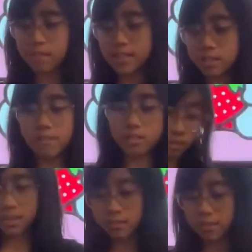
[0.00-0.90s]

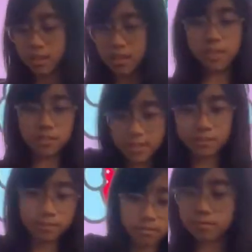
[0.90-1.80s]

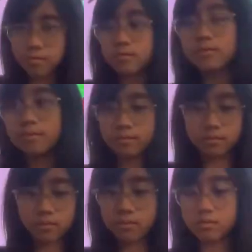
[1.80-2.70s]

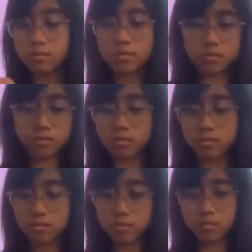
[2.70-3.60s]

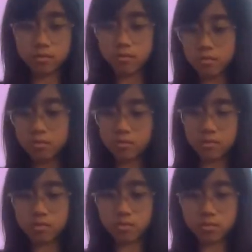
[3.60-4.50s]

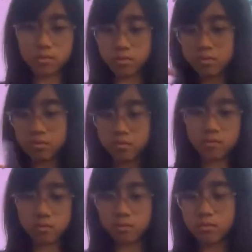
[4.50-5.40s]

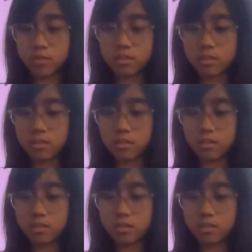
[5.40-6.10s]
(silence)